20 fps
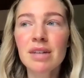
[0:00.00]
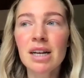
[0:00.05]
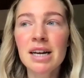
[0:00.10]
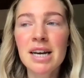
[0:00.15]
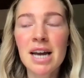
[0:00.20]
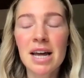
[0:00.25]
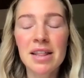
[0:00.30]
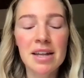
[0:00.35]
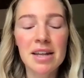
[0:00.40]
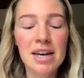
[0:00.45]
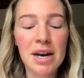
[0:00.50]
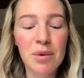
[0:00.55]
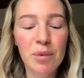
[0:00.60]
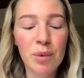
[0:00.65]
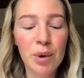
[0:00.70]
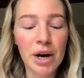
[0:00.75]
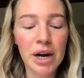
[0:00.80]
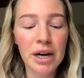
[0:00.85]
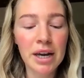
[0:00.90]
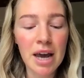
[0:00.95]
another
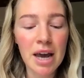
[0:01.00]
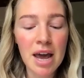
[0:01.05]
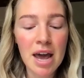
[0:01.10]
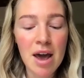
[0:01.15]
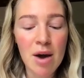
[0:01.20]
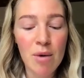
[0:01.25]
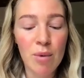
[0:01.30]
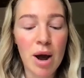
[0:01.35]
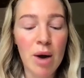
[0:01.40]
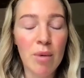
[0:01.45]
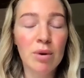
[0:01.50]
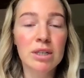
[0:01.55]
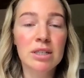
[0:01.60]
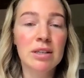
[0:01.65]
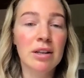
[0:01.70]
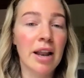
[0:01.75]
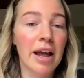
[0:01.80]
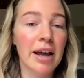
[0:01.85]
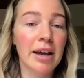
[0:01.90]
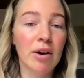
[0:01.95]
network, where I was
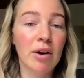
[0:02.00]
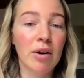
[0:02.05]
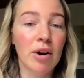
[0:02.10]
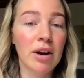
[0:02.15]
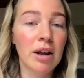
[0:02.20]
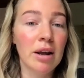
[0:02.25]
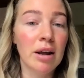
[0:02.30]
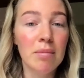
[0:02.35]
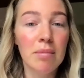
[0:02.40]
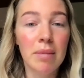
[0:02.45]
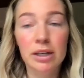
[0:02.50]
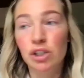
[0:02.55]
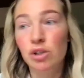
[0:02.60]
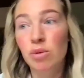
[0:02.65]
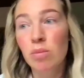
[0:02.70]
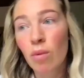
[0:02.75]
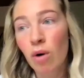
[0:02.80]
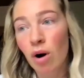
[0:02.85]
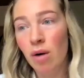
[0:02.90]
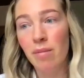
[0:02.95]
like earning much
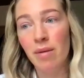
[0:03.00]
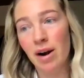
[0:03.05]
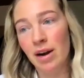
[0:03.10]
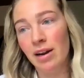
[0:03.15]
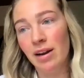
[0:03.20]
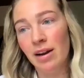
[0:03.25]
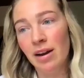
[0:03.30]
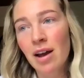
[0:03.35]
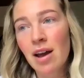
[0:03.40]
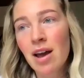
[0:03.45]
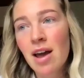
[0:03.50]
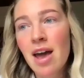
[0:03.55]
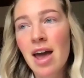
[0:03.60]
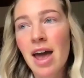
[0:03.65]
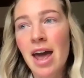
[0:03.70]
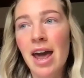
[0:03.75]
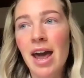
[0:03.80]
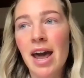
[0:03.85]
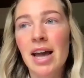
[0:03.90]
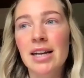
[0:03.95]
more money.
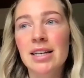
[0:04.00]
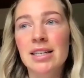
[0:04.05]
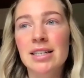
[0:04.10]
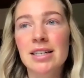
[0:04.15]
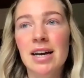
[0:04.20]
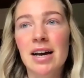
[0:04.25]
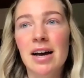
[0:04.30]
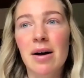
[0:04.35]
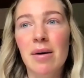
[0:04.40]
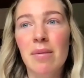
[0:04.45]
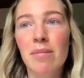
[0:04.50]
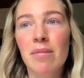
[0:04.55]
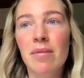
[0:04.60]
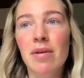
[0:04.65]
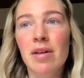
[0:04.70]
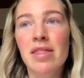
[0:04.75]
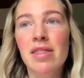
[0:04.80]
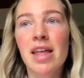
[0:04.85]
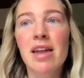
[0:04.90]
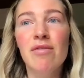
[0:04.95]
And um,
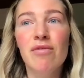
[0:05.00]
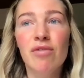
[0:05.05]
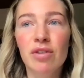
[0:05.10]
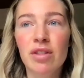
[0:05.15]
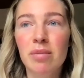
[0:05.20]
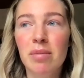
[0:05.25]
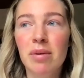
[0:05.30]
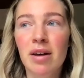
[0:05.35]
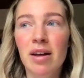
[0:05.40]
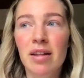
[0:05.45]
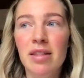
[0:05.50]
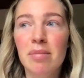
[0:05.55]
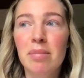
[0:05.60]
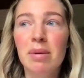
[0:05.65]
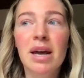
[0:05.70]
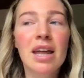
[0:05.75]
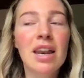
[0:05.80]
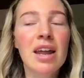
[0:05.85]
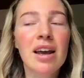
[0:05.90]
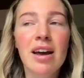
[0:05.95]
and then for the in the
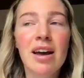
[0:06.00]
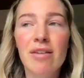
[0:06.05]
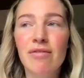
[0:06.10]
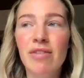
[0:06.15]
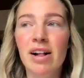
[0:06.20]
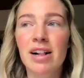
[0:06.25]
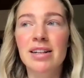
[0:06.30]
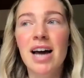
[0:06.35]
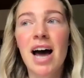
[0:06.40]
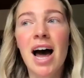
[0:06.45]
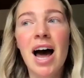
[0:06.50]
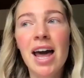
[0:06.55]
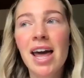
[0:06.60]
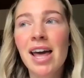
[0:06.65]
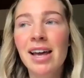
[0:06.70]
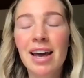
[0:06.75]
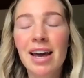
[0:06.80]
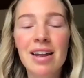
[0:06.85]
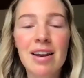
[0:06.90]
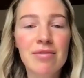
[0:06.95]
beginning, I felt high
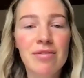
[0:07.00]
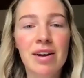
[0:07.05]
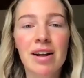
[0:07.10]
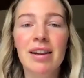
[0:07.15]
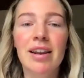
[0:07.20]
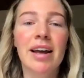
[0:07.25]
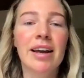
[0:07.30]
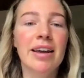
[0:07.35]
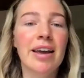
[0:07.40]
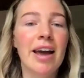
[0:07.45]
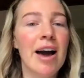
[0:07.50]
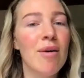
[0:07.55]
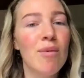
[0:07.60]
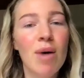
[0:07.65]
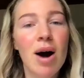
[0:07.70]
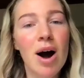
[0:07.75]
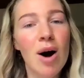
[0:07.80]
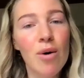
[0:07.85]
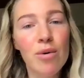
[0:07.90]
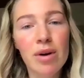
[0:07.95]
again. I felt like, yeah,
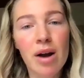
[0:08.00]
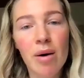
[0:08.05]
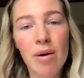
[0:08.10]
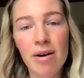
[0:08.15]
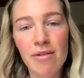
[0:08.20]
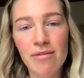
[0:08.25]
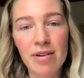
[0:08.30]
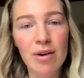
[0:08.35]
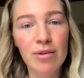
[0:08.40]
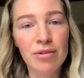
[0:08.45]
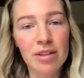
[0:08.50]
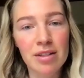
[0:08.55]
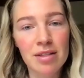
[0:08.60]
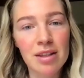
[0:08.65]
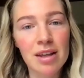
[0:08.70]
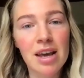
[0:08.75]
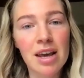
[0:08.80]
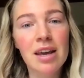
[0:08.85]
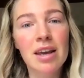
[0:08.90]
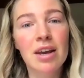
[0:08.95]
wow, now I found the
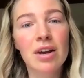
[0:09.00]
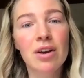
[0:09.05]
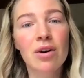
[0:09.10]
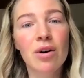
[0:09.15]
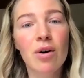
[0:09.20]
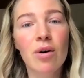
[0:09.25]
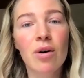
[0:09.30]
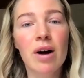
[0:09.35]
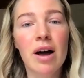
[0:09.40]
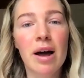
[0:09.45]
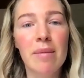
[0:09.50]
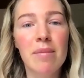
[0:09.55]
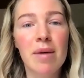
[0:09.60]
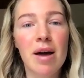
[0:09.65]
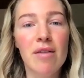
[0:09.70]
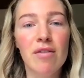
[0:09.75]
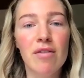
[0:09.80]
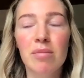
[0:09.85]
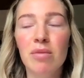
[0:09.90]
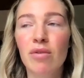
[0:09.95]
thing, you know, I'm
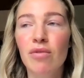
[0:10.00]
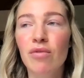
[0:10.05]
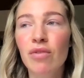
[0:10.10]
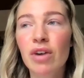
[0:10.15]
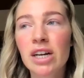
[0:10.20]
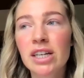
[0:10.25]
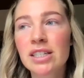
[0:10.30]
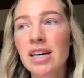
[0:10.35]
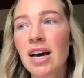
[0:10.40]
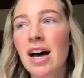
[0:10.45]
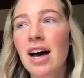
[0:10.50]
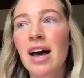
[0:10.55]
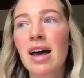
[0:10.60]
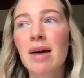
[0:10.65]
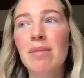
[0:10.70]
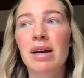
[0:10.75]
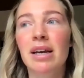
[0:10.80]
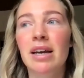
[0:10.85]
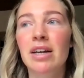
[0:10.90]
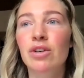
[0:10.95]
having more free
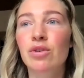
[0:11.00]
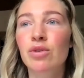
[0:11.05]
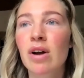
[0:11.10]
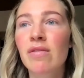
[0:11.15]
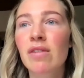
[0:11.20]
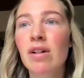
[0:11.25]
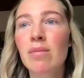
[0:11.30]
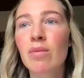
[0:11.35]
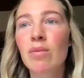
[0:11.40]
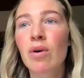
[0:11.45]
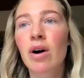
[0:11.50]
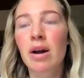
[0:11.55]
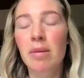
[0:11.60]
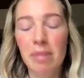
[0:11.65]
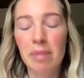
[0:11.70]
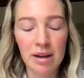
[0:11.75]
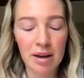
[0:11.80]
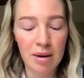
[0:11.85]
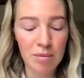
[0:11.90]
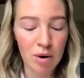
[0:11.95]
time, I can travel more and
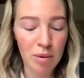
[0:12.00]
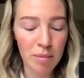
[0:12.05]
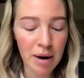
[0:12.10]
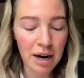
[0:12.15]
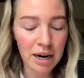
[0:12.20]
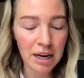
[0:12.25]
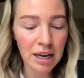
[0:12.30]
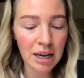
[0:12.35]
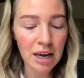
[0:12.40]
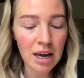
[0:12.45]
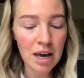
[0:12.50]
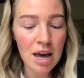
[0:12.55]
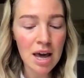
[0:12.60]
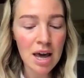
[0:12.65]
making more money.